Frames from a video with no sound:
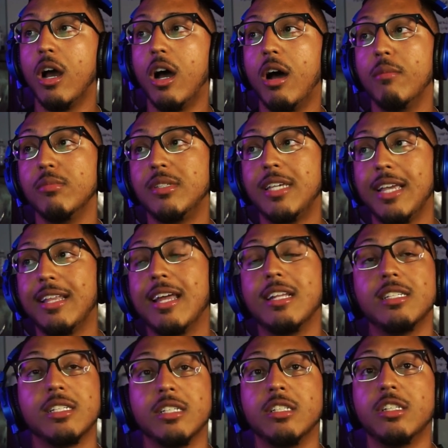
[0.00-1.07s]
um, take
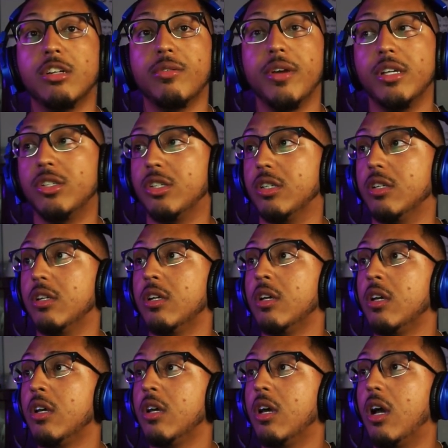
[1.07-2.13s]
that into consideration.
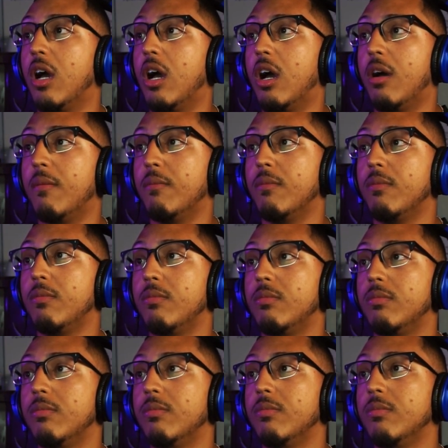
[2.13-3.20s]
Um,
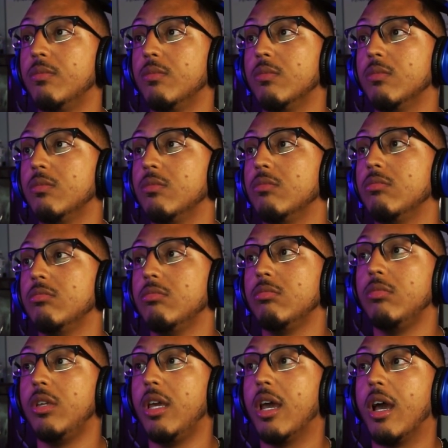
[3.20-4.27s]

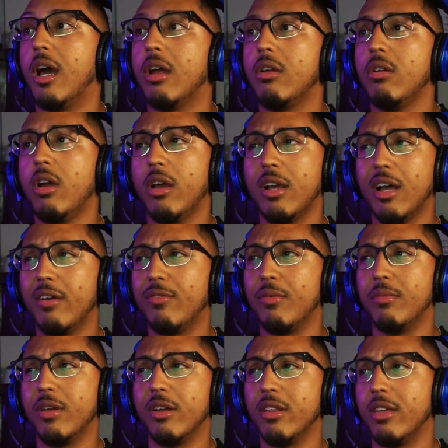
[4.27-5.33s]
yeah, I don't know how I got
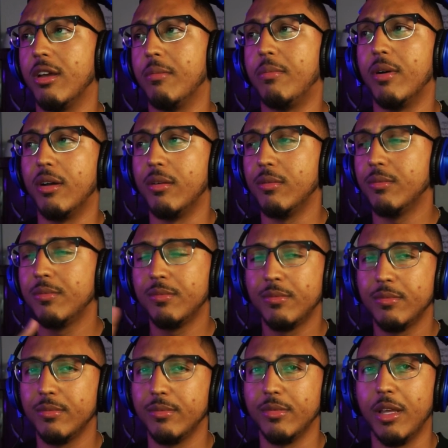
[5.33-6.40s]
from there to there, but
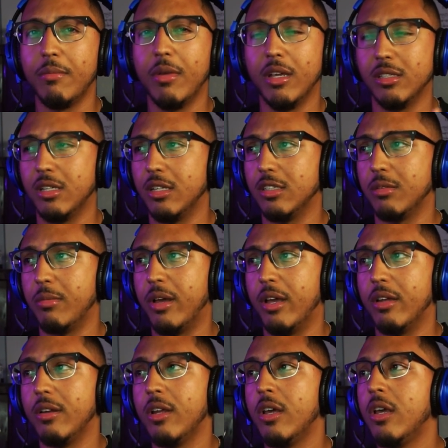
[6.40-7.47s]
it makes sense in my
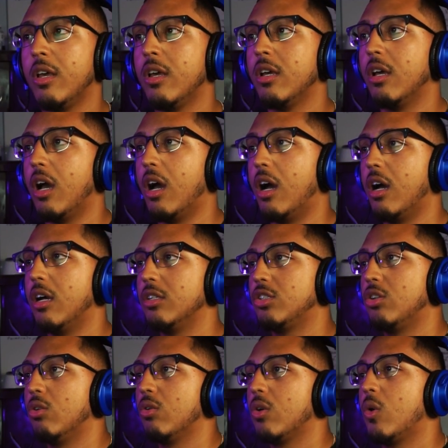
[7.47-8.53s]
head. Uh,
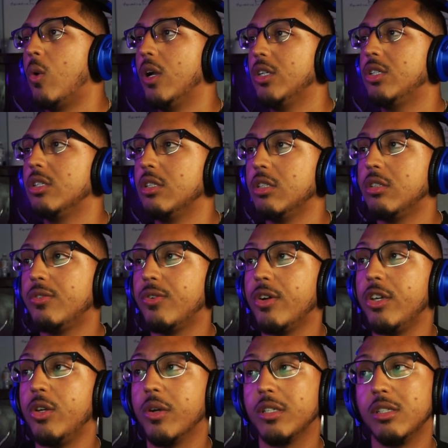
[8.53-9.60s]
so questions
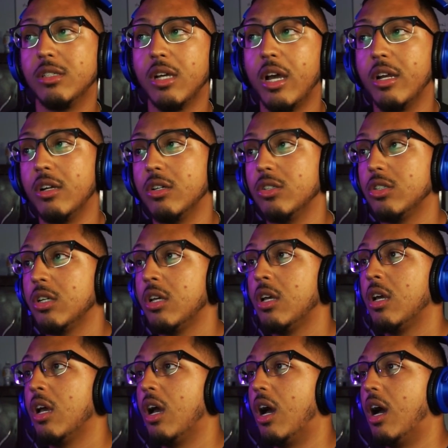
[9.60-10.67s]
for UX designers.
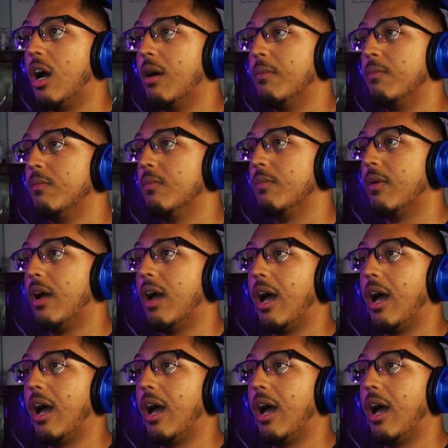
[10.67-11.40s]
Um,